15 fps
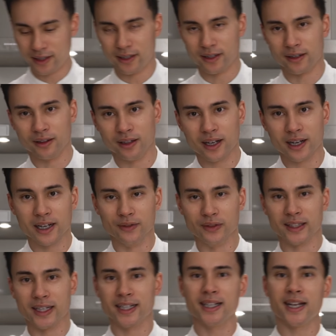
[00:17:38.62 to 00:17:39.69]
in our lives
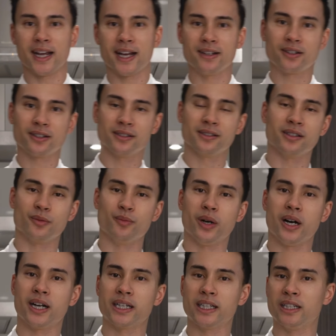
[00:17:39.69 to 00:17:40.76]
that it enters our
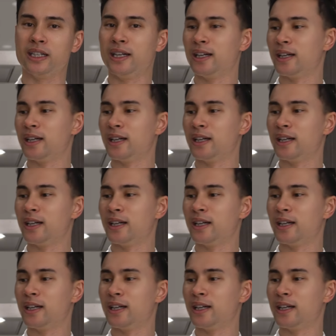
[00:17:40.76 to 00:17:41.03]
body.